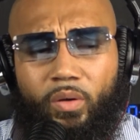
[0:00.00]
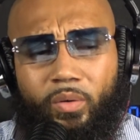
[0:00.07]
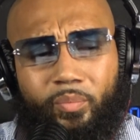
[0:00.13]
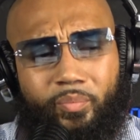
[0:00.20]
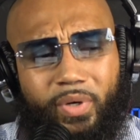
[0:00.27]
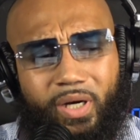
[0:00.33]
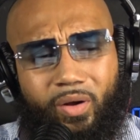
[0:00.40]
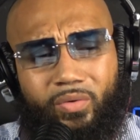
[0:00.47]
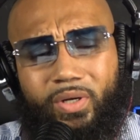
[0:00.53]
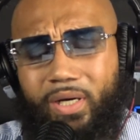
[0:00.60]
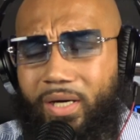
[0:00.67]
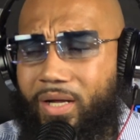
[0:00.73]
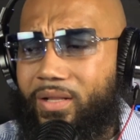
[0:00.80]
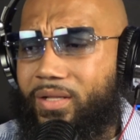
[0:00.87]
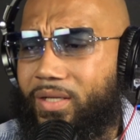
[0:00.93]
But on the
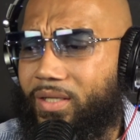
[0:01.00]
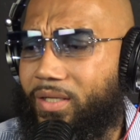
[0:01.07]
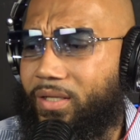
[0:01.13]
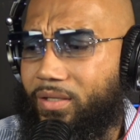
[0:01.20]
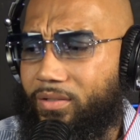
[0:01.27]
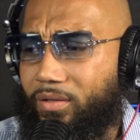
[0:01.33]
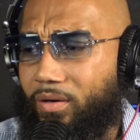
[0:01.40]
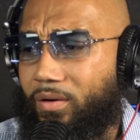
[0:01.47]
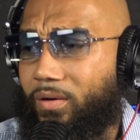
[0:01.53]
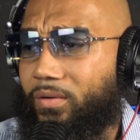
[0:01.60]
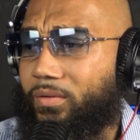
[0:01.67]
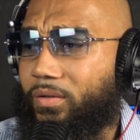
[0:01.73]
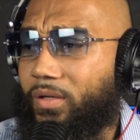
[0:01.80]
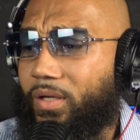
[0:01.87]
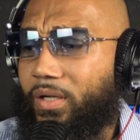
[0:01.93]
other end, dog,
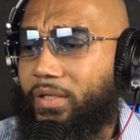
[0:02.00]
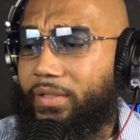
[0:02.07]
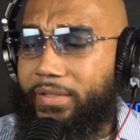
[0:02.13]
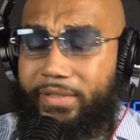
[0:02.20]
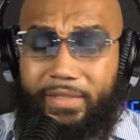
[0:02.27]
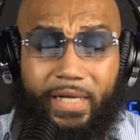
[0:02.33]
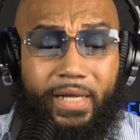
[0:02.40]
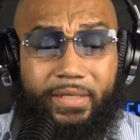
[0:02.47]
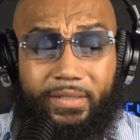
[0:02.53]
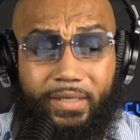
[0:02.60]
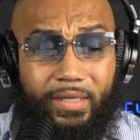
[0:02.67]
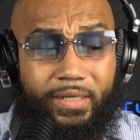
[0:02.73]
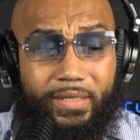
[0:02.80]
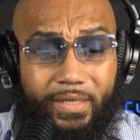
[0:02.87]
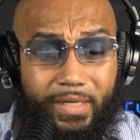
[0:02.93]
let a
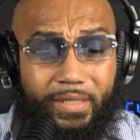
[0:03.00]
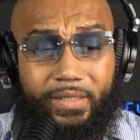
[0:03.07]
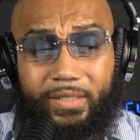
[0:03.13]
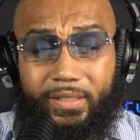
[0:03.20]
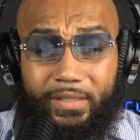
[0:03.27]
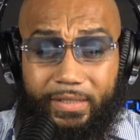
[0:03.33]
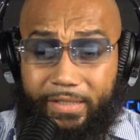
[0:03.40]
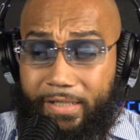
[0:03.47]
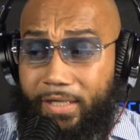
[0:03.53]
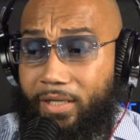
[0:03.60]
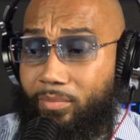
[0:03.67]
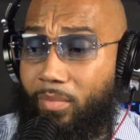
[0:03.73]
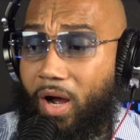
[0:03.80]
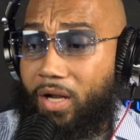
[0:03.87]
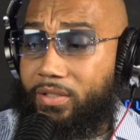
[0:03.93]
nigga get in
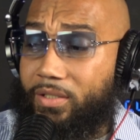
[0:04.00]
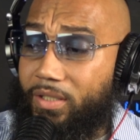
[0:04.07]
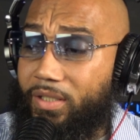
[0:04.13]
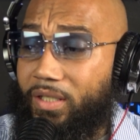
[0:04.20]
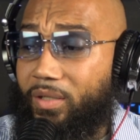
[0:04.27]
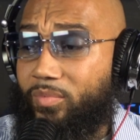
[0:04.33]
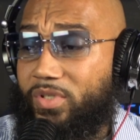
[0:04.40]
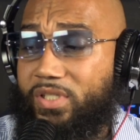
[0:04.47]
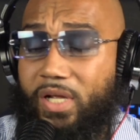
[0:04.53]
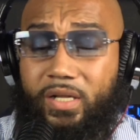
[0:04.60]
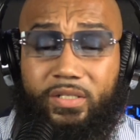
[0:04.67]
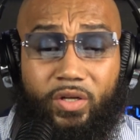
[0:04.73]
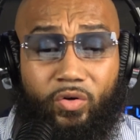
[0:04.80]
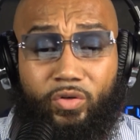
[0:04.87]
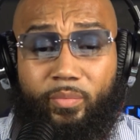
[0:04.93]
my DM and say,
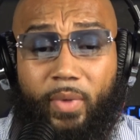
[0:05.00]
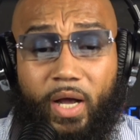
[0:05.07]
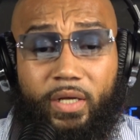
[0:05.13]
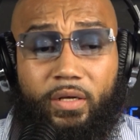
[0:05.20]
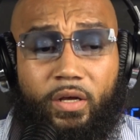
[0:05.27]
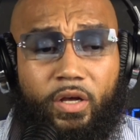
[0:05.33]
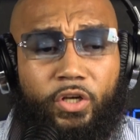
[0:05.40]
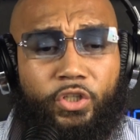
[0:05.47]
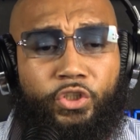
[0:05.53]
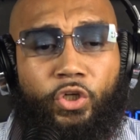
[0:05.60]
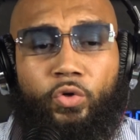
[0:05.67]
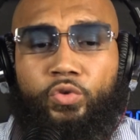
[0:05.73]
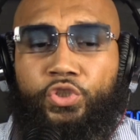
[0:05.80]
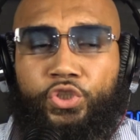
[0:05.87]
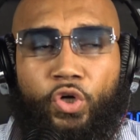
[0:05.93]
Dolemite,
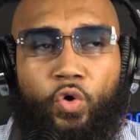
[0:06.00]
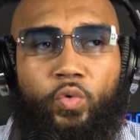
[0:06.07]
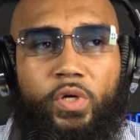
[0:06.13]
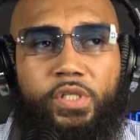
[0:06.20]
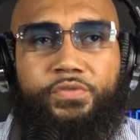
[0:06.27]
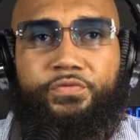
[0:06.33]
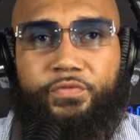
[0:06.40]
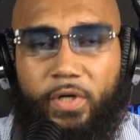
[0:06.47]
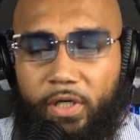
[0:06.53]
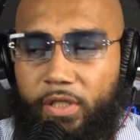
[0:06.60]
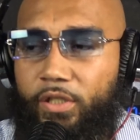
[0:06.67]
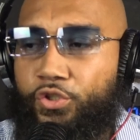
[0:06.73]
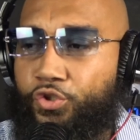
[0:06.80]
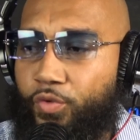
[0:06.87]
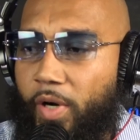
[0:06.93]
your show is
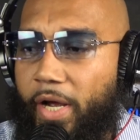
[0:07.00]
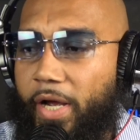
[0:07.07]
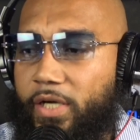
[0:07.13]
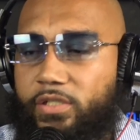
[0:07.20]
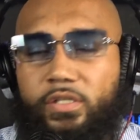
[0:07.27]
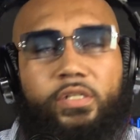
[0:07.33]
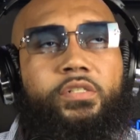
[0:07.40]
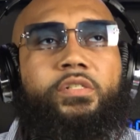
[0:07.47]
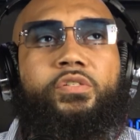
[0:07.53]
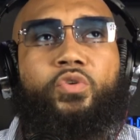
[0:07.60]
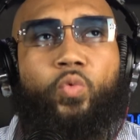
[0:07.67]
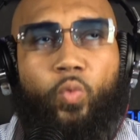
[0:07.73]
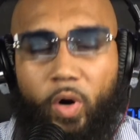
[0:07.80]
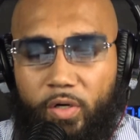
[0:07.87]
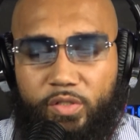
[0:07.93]
fucking trash. This is the
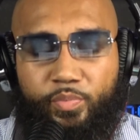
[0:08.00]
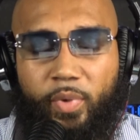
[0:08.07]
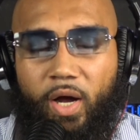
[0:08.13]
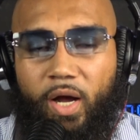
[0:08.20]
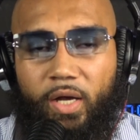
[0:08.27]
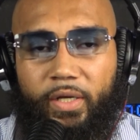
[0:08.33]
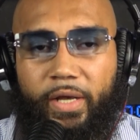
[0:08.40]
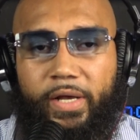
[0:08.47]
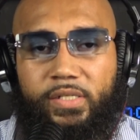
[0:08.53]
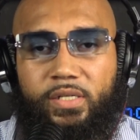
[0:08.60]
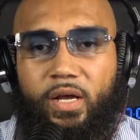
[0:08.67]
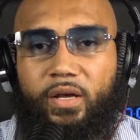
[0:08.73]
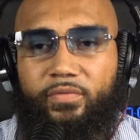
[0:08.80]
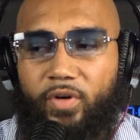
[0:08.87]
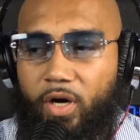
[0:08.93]
worst podcast
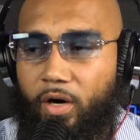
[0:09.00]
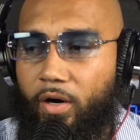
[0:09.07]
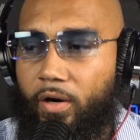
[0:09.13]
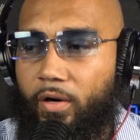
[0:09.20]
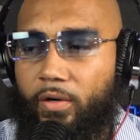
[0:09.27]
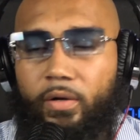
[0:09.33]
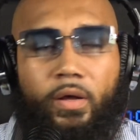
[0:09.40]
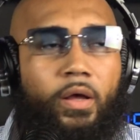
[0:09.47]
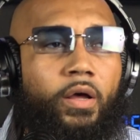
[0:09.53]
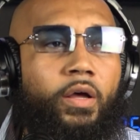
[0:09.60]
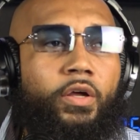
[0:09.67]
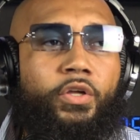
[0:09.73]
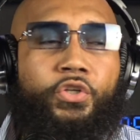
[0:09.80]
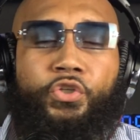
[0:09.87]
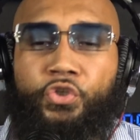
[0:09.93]
I ever heard.
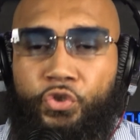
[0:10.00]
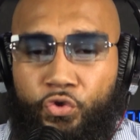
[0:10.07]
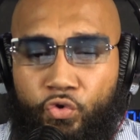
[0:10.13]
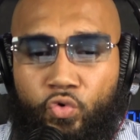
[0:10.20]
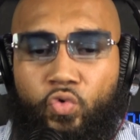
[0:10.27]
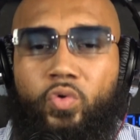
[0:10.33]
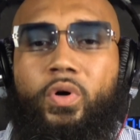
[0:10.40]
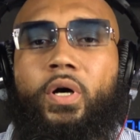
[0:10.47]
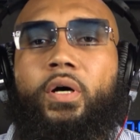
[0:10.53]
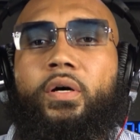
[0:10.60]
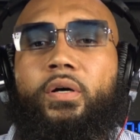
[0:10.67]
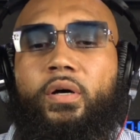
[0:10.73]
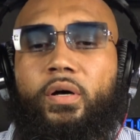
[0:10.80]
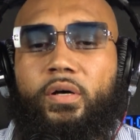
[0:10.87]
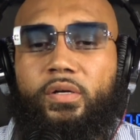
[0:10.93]
You
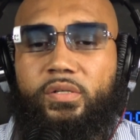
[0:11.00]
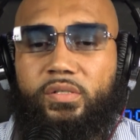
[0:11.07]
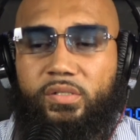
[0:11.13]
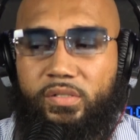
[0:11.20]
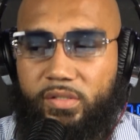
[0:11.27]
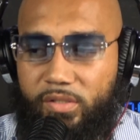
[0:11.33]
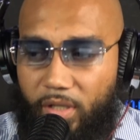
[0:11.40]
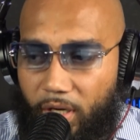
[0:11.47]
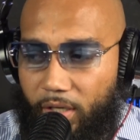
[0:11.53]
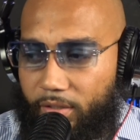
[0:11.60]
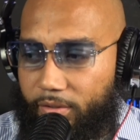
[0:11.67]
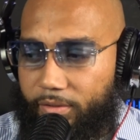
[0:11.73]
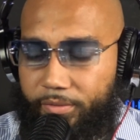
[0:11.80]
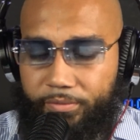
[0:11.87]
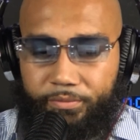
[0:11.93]

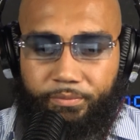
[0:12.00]
suck.